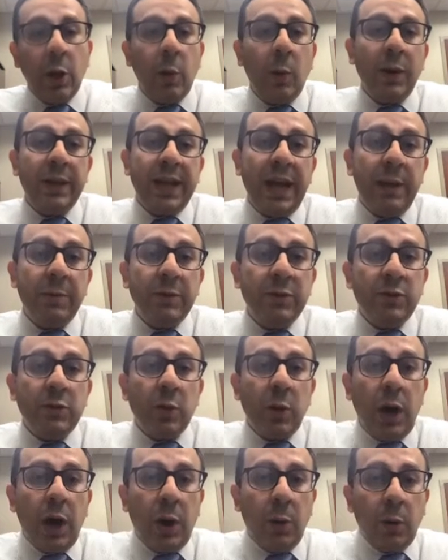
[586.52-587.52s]
What happens
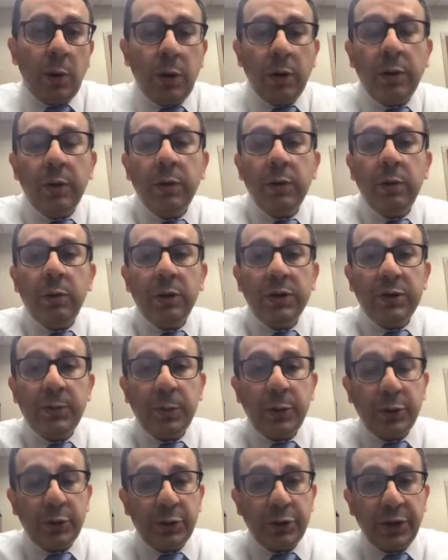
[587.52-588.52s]
to our
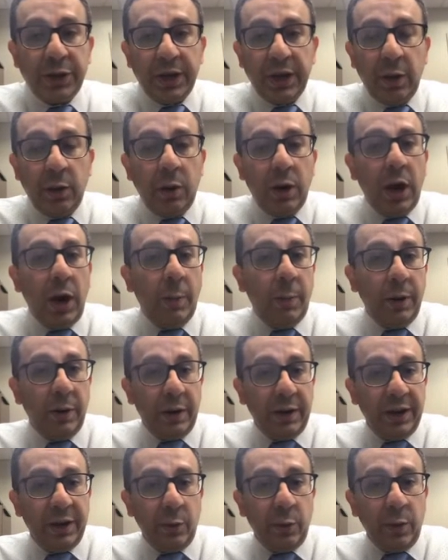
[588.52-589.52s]
respiratory or
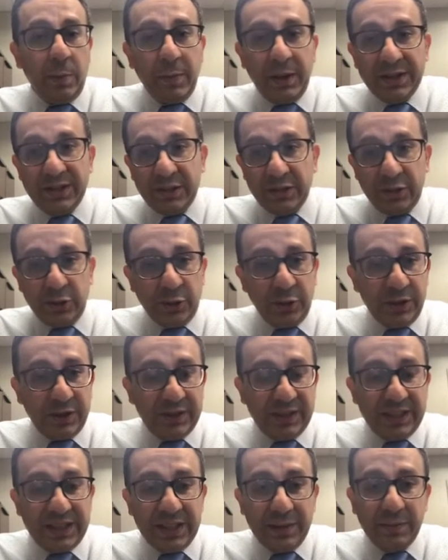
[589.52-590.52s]
upper airway muscles during
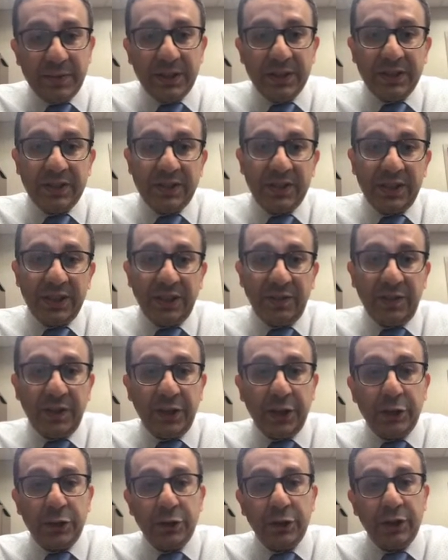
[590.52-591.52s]
sleep? There is
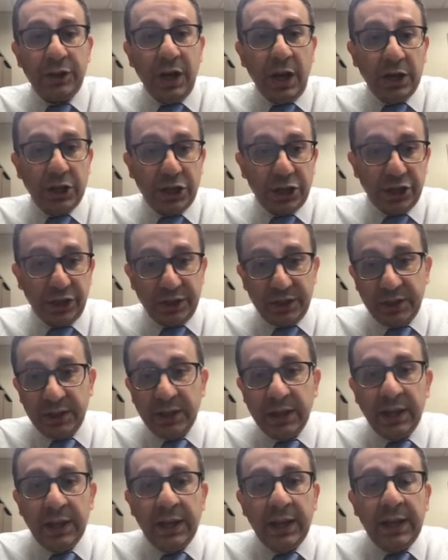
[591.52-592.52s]
significant reduction
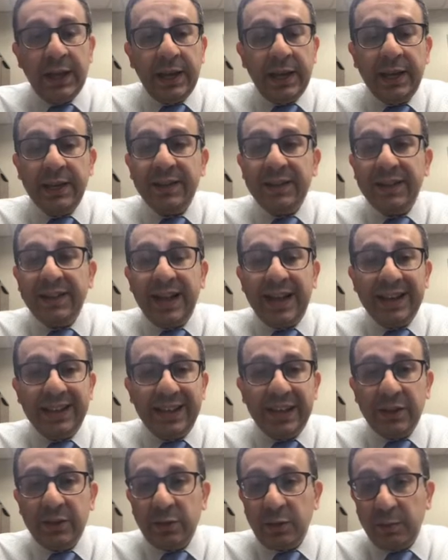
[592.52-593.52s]
in the
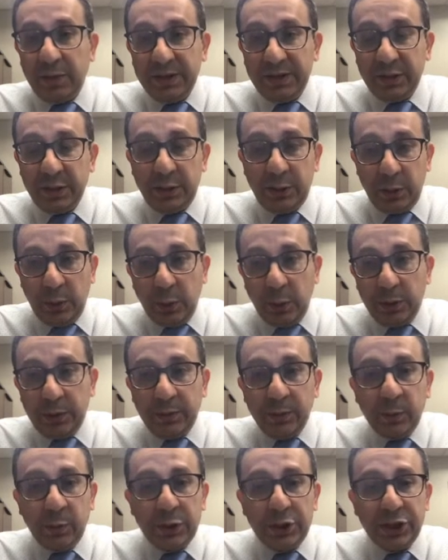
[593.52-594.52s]
dilator muscle
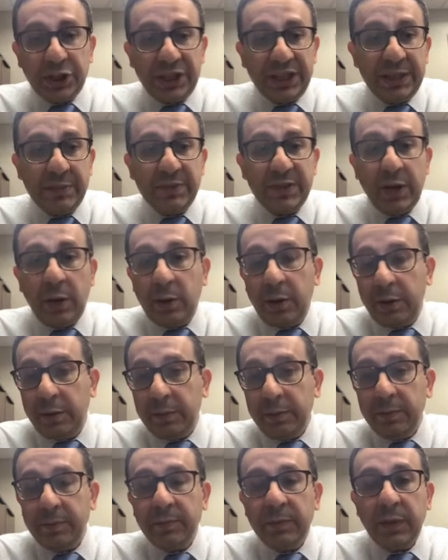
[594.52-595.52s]
tone, which keeps
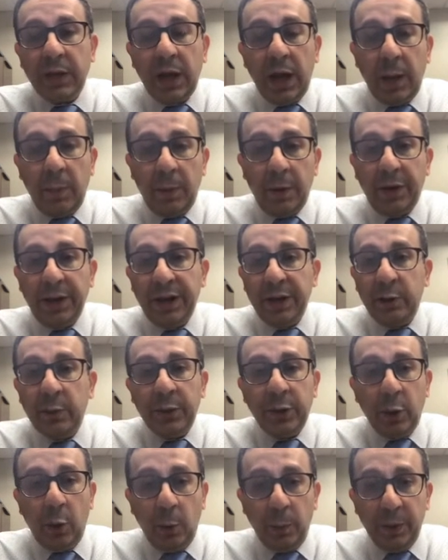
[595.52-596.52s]
our upper
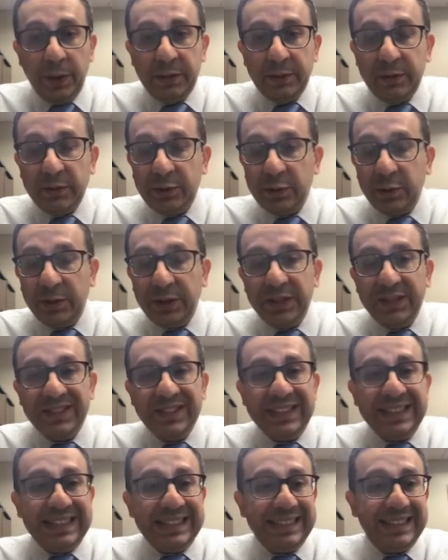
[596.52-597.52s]
airway open, so there is
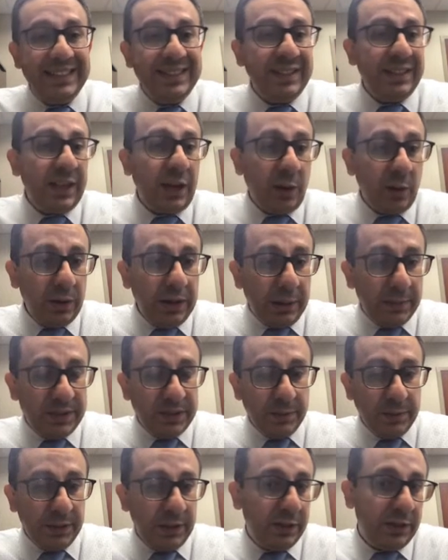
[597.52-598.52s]
increase in the
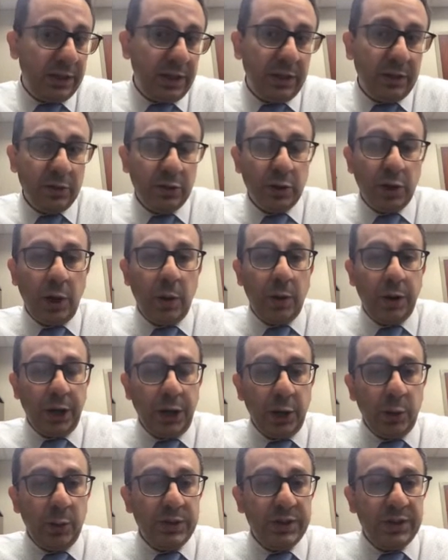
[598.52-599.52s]
collapsibility, so our
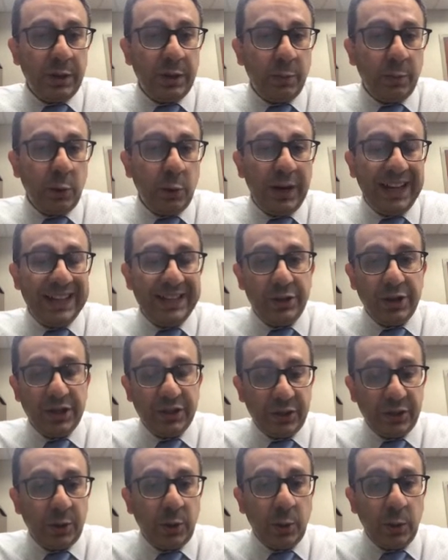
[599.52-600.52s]
airways are more at
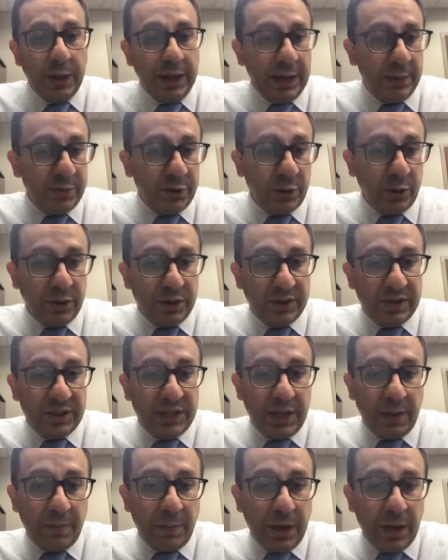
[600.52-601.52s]
risk to collapse during
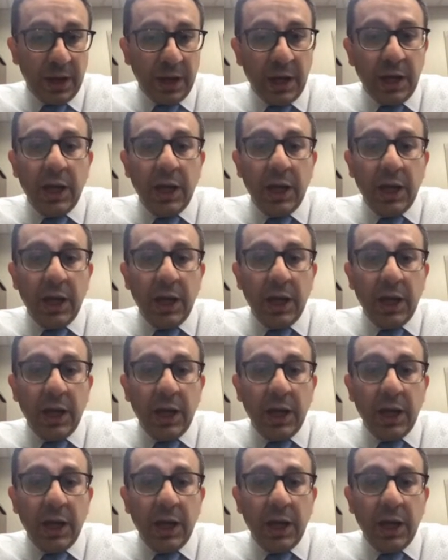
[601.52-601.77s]
sleep.